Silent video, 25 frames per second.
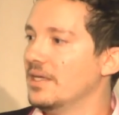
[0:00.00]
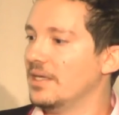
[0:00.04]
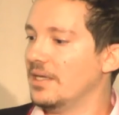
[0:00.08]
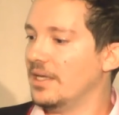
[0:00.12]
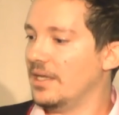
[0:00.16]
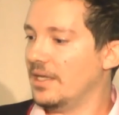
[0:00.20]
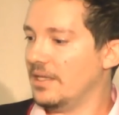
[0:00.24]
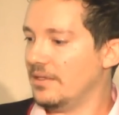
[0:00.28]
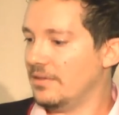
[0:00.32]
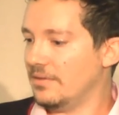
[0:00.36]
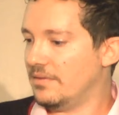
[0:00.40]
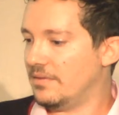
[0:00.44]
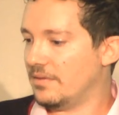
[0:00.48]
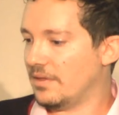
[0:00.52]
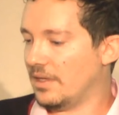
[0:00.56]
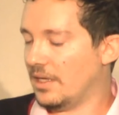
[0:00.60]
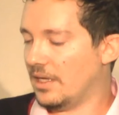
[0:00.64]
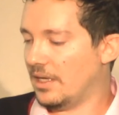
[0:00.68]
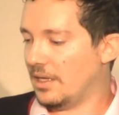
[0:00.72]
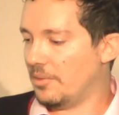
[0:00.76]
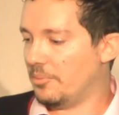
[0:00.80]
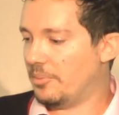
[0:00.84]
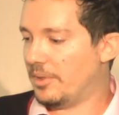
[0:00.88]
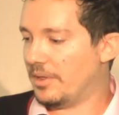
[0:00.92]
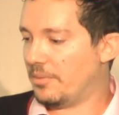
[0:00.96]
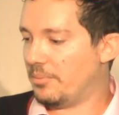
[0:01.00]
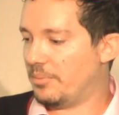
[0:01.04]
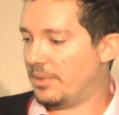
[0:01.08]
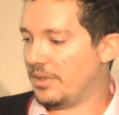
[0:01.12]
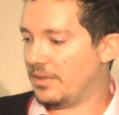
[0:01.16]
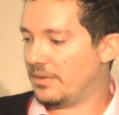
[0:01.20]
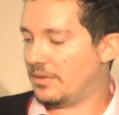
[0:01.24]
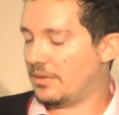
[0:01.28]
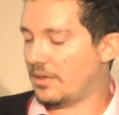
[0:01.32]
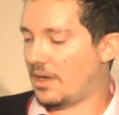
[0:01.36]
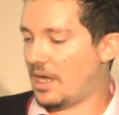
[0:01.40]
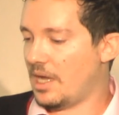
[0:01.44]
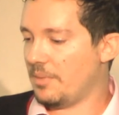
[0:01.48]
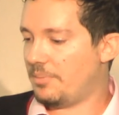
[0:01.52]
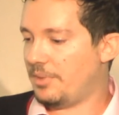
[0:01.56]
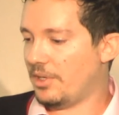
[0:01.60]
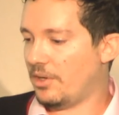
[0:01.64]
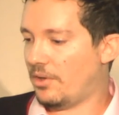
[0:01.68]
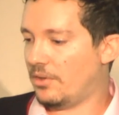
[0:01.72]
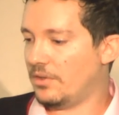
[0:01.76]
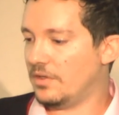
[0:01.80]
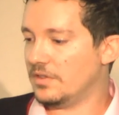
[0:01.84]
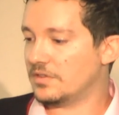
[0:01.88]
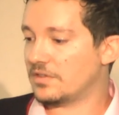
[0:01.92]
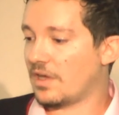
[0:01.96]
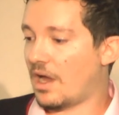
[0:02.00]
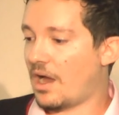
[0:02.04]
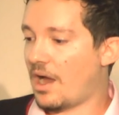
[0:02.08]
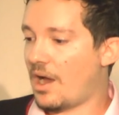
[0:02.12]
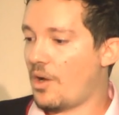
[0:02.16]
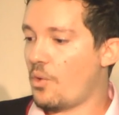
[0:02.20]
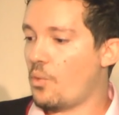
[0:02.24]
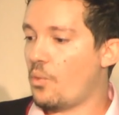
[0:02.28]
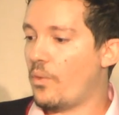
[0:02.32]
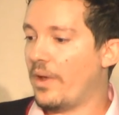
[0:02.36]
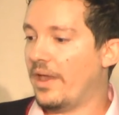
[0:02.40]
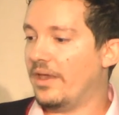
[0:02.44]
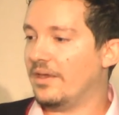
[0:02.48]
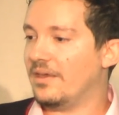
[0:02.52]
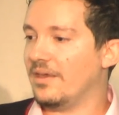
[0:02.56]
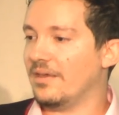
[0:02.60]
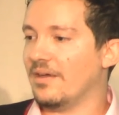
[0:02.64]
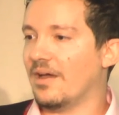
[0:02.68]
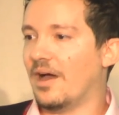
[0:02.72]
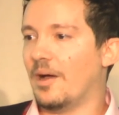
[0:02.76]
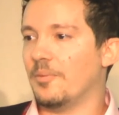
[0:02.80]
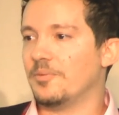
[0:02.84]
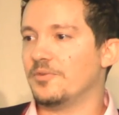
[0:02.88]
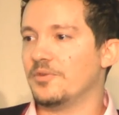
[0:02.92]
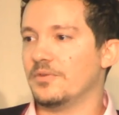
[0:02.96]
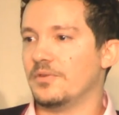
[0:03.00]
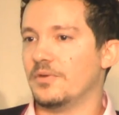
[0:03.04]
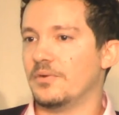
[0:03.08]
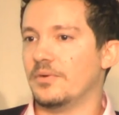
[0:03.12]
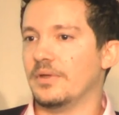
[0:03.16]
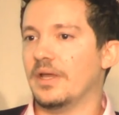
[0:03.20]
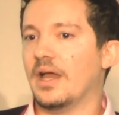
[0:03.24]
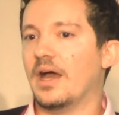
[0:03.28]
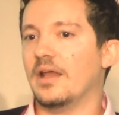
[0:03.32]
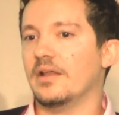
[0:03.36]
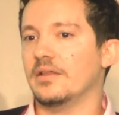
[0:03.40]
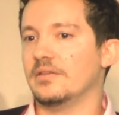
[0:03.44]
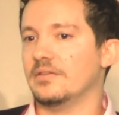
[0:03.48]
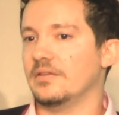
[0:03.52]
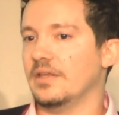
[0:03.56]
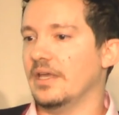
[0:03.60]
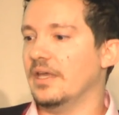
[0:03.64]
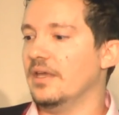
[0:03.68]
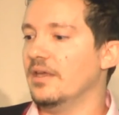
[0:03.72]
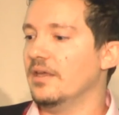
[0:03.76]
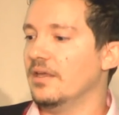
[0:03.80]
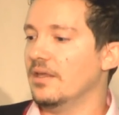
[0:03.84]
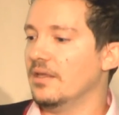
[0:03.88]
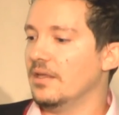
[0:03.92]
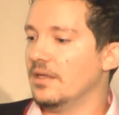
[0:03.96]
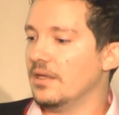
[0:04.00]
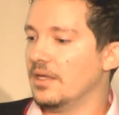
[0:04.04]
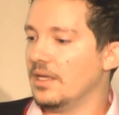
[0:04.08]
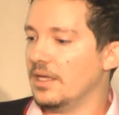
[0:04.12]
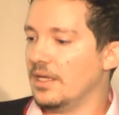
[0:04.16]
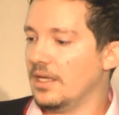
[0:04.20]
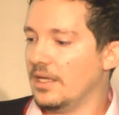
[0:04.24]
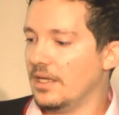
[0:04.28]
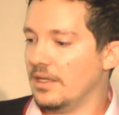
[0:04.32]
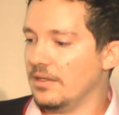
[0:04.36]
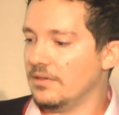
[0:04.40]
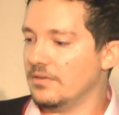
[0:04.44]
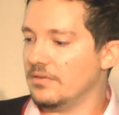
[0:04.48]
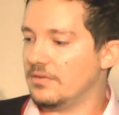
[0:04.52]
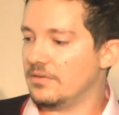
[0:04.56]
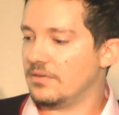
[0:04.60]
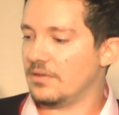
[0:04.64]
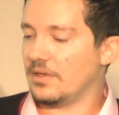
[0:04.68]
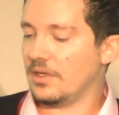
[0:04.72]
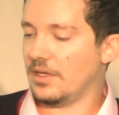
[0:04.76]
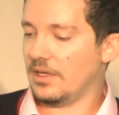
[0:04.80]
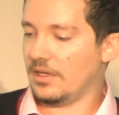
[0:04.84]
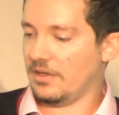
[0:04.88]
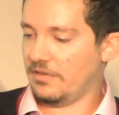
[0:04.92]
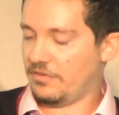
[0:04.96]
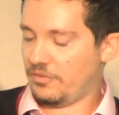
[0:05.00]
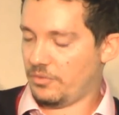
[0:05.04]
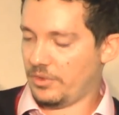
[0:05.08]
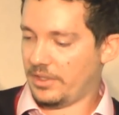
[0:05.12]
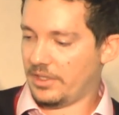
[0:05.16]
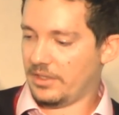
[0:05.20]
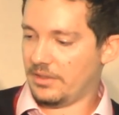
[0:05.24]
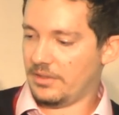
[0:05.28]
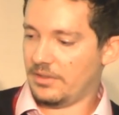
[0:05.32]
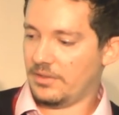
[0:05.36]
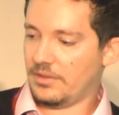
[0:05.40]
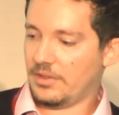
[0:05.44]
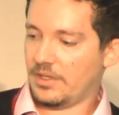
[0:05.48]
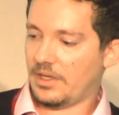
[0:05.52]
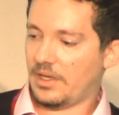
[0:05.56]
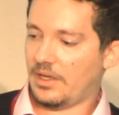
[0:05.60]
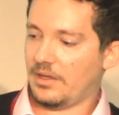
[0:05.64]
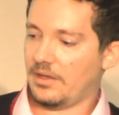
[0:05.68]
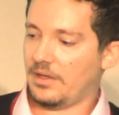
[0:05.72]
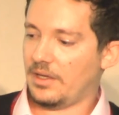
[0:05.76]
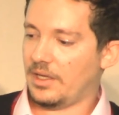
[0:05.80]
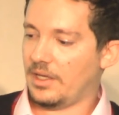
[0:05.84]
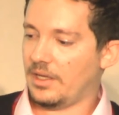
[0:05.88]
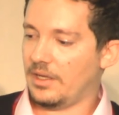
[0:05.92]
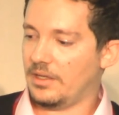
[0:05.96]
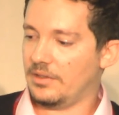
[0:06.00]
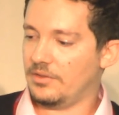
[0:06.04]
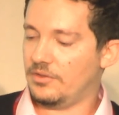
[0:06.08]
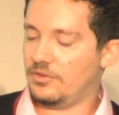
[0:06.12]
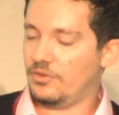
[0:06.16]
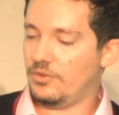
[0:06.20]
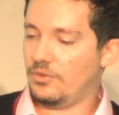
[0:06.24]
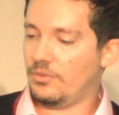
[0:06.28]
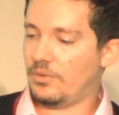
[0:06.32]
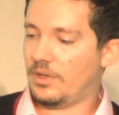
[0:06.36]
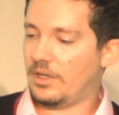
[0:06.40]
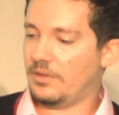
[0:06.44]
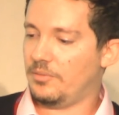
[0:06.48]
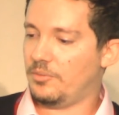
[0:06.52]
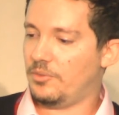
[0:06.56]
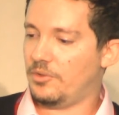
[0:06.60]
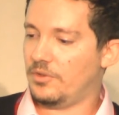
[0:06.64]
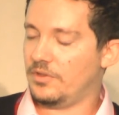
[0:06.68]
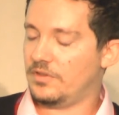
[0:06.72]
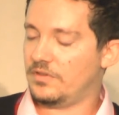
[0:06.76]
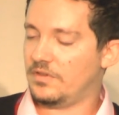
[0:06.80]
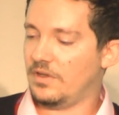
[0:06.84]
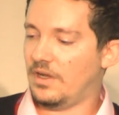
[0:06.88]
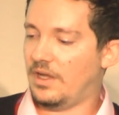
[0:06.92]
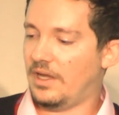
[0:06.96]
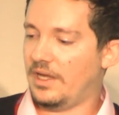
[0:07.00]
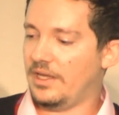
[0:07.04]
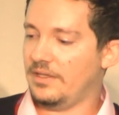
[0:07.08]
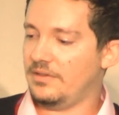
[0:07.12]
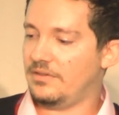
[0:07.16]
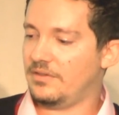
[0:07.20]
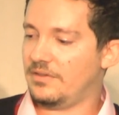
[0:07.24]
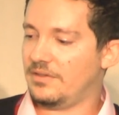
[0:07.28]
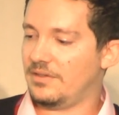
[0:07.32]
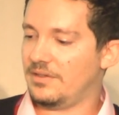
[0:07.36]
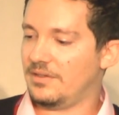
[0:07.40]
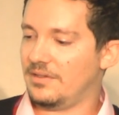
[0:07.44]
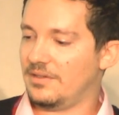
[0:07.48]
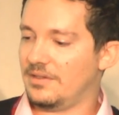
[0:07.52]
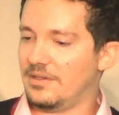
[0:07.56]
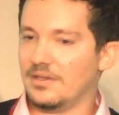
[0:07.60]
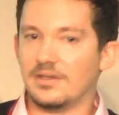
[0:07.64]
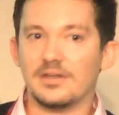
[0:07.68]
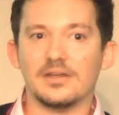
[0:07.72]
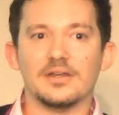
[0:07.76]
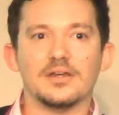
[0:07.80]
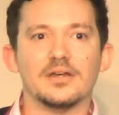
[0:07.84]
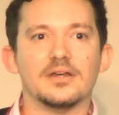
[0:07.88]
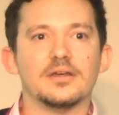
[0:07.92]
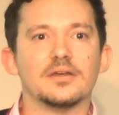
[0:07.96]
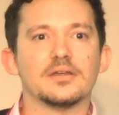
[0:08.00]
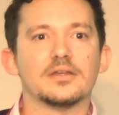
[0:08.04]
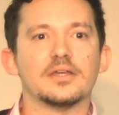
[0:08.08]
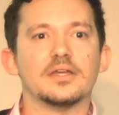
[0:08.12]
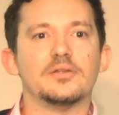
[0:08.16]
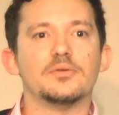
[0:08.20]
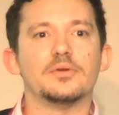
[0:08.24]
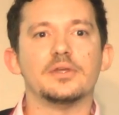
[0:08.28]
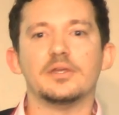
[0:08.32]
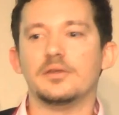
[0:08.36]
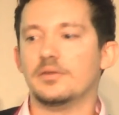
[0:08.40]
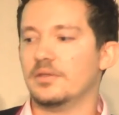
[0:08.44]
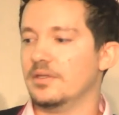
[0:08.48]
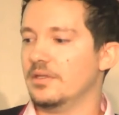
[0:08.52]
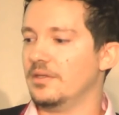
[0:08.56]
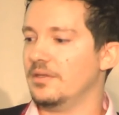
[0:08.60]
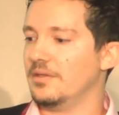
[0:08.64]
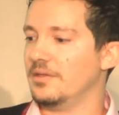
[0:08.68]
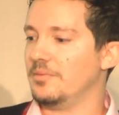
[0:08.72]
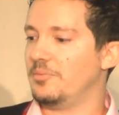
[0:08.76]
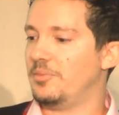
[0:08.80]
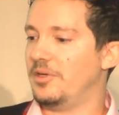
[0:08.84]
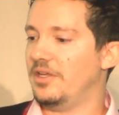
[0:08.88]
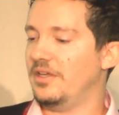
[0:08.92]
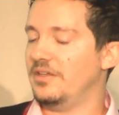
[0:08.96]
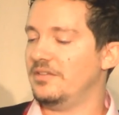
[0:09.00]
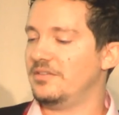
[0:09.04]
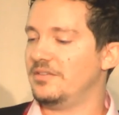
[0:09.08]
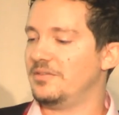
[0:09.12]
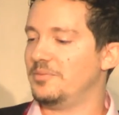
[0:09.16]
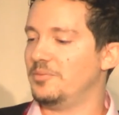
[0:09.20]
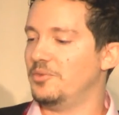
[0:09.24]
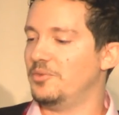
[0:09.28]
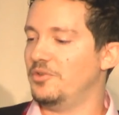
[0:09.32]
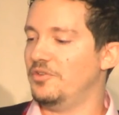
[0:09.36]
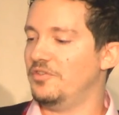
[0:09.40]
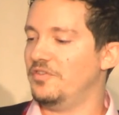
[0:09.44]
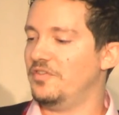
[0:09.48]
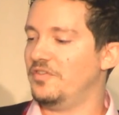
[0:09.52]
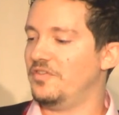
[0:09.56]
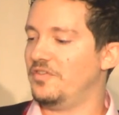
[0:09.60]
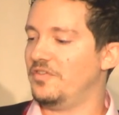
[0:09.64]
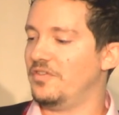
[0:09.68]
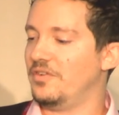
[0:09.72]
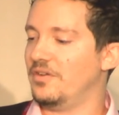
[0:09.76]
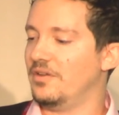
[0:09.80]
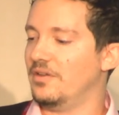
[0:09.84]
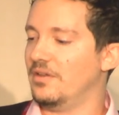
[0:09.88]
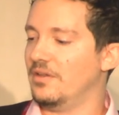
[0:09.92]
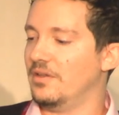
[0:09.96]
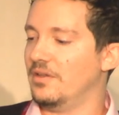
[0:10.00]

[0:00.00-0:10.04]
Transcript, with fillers: But IP owners are waking up to the reality. And if we can do one more slide, can we please move?